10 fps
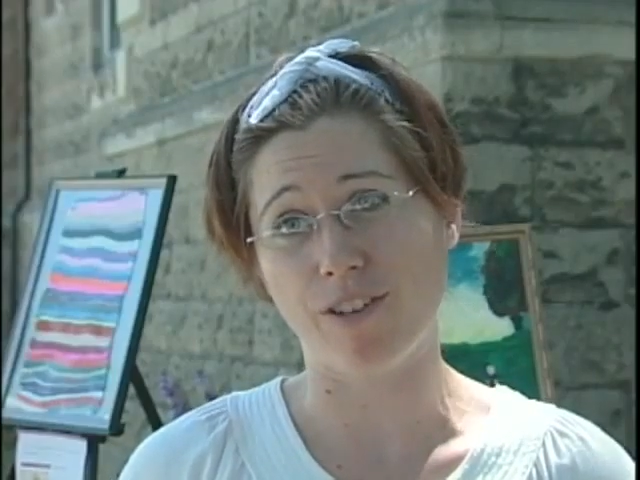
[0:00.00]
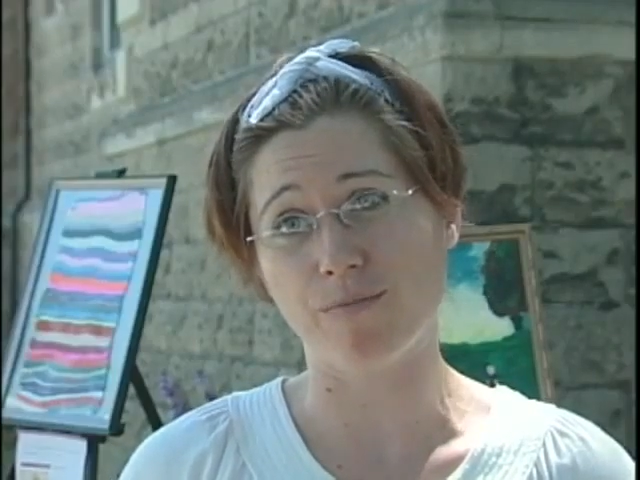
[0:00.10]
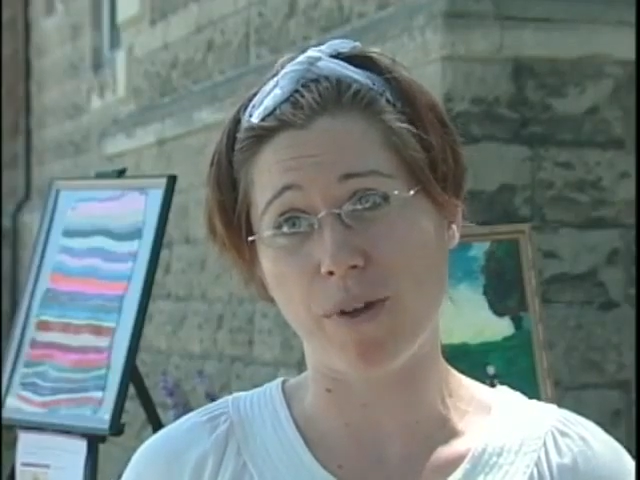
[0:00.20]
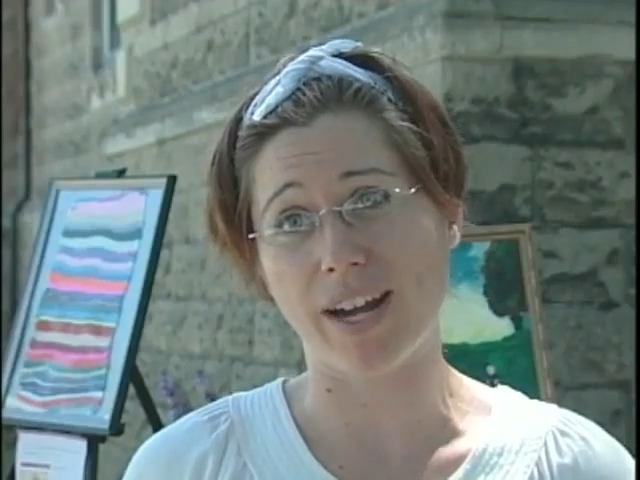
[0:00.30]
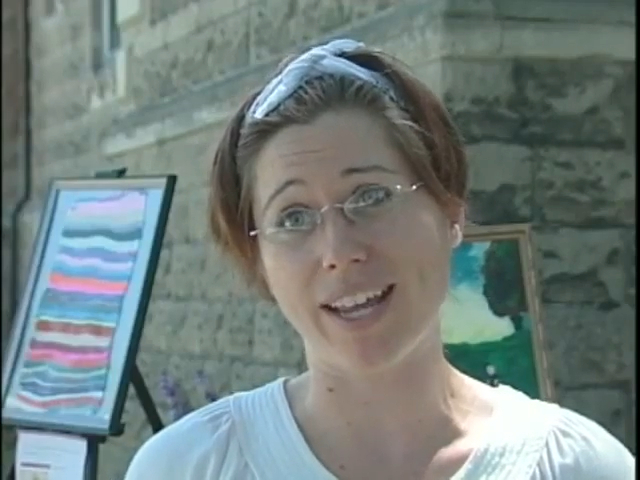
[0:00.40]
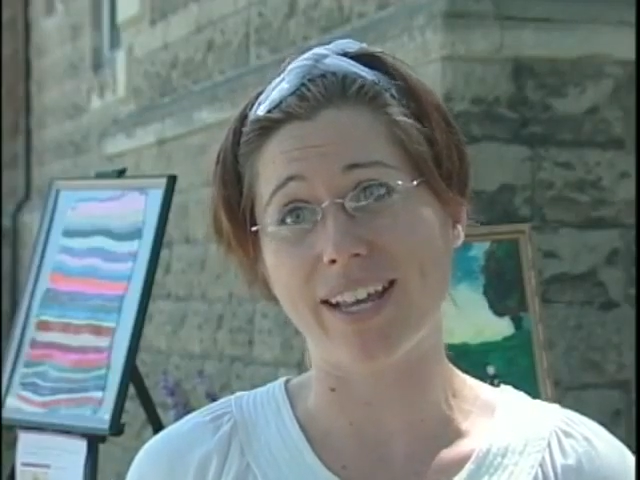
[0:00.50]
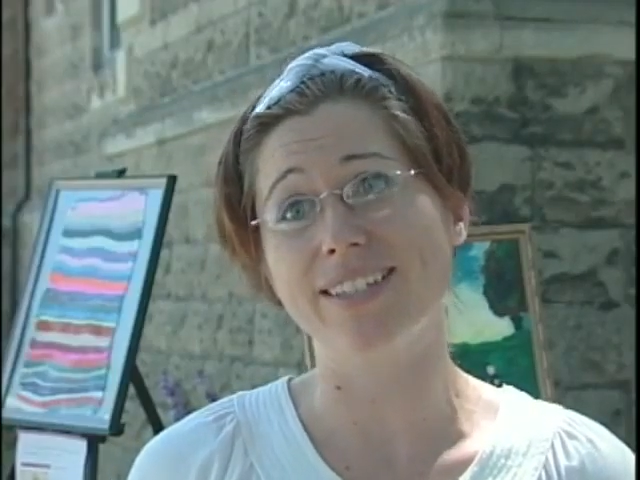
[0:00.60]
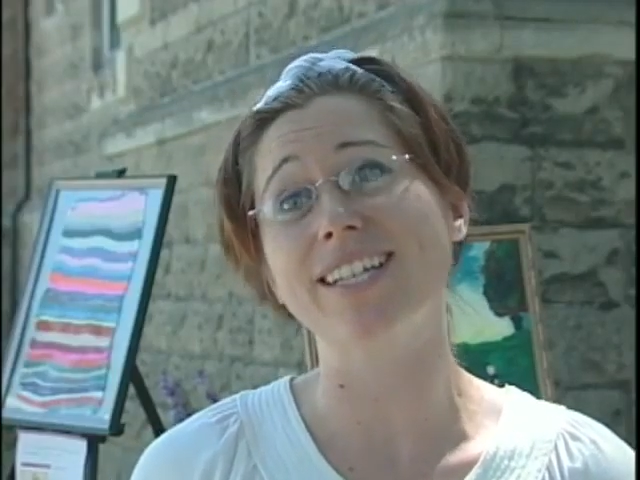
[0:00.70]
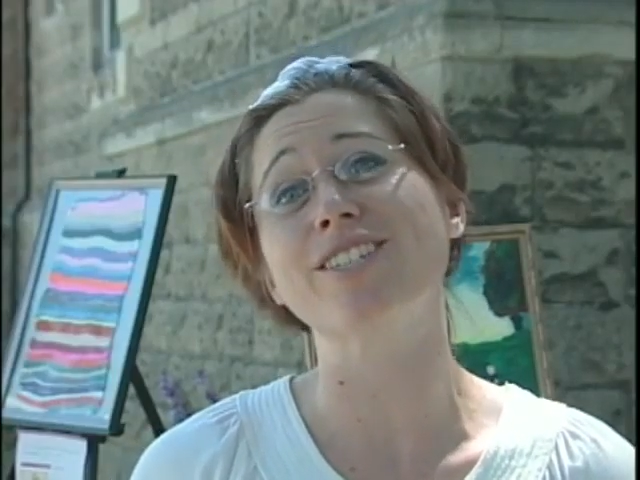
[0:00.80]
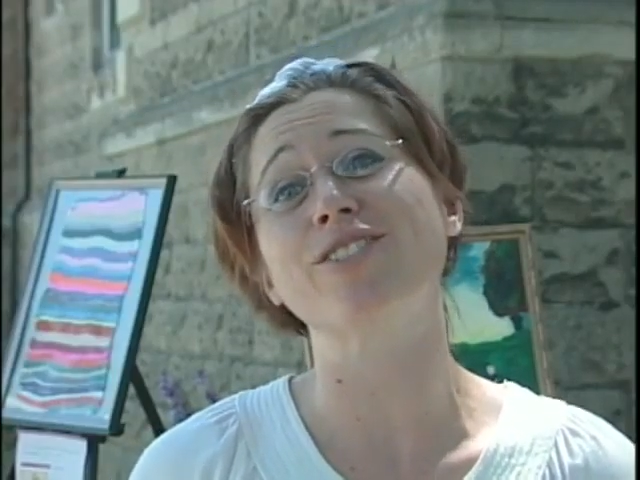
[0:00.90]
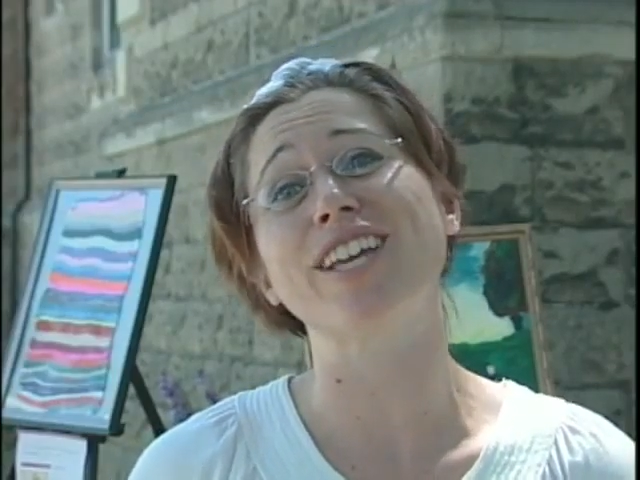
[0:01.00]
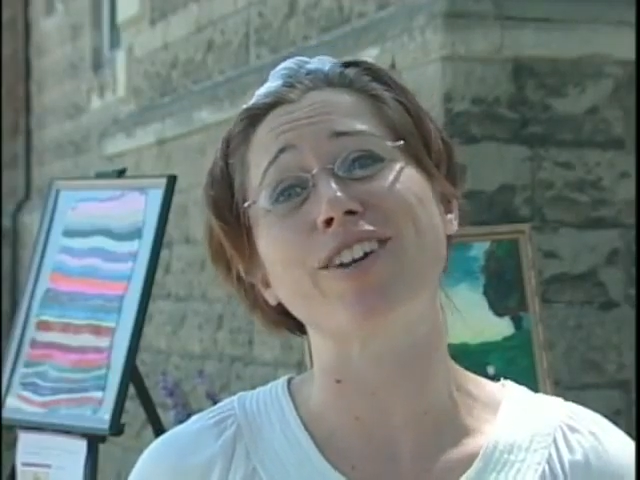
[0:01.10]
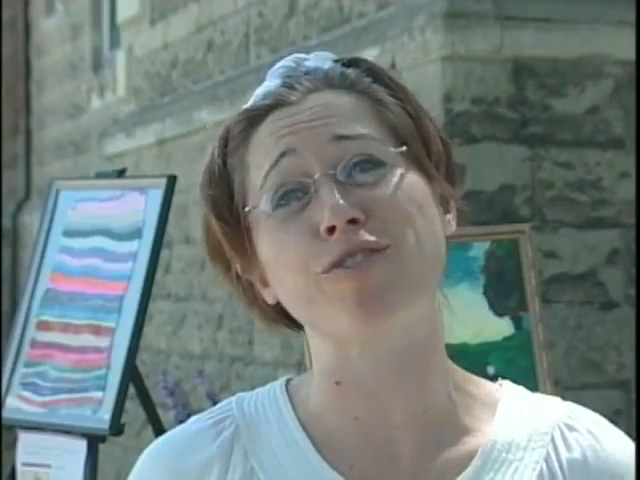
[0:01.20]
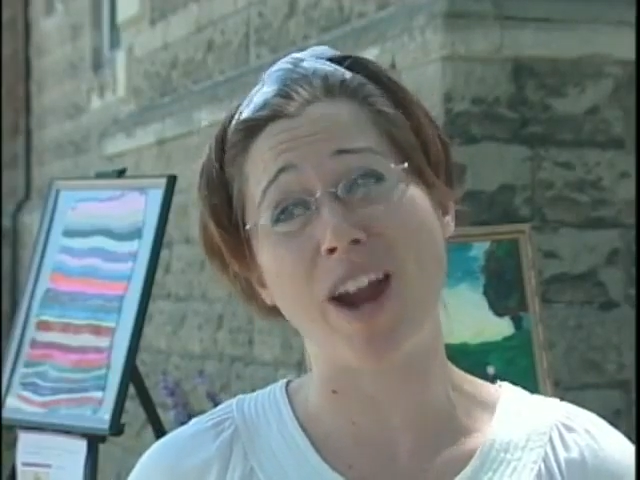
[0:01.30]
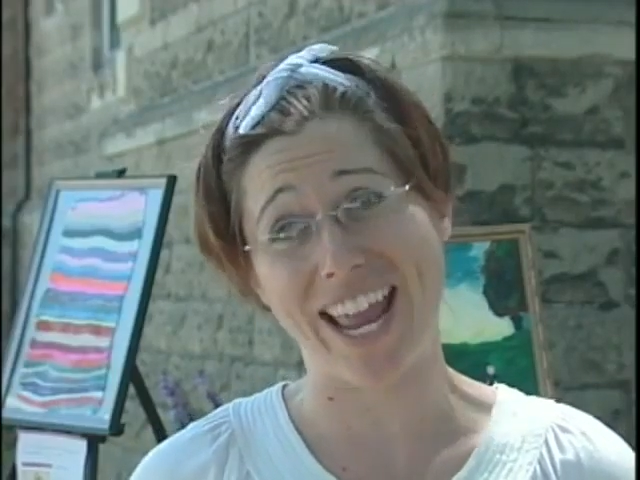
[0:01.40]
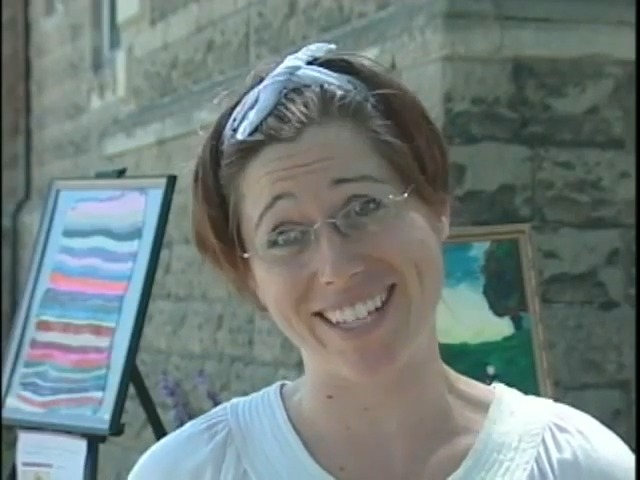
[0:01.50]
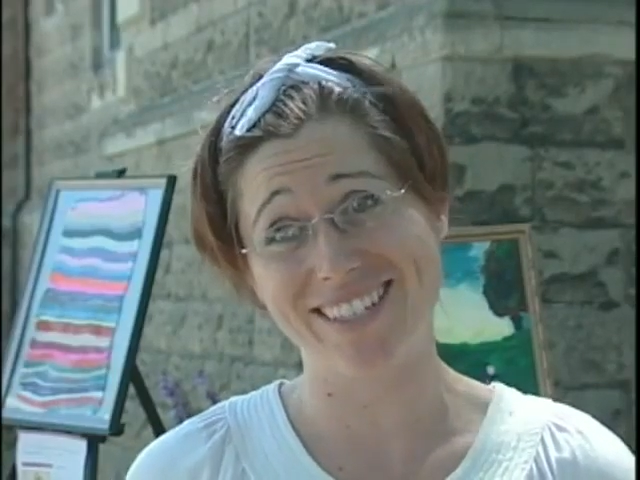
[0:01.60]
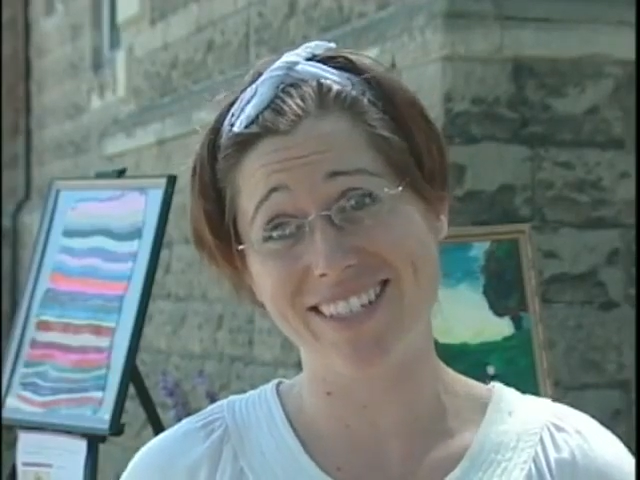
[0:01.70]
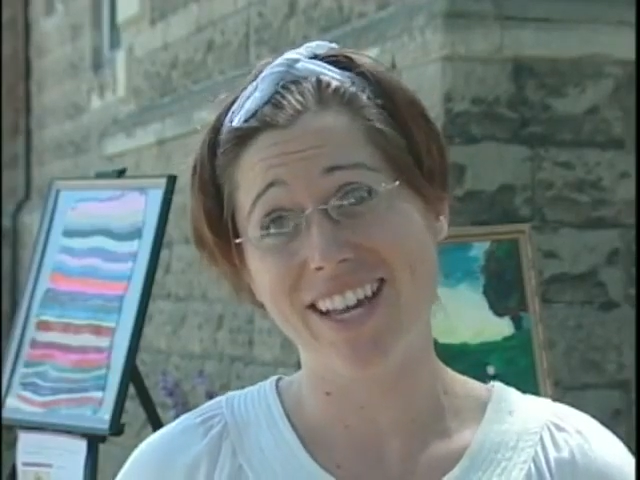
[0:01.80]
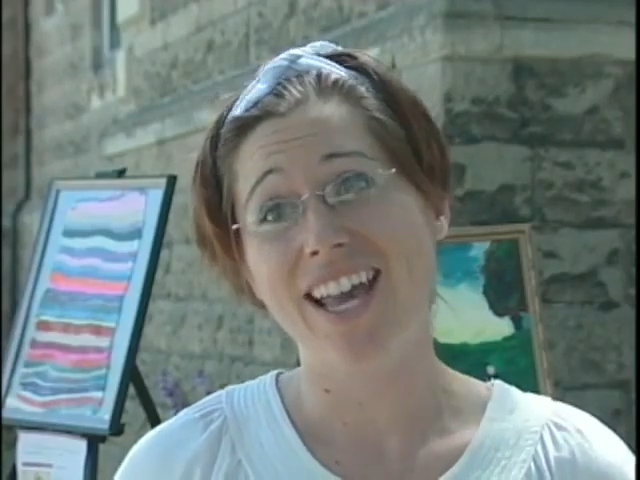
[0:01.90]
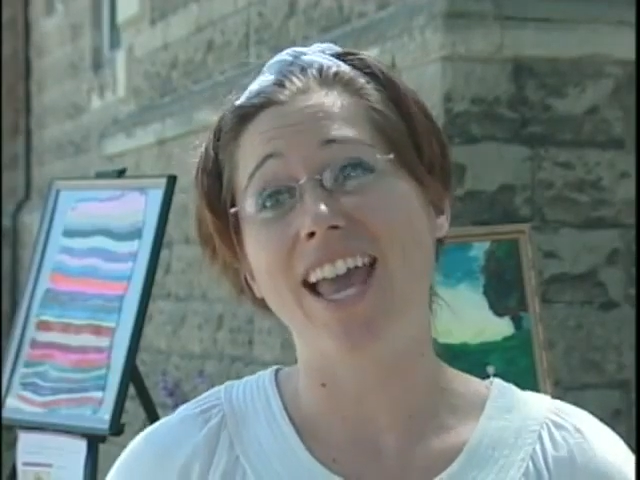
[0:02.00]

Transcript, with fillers: of money it's easier to get grants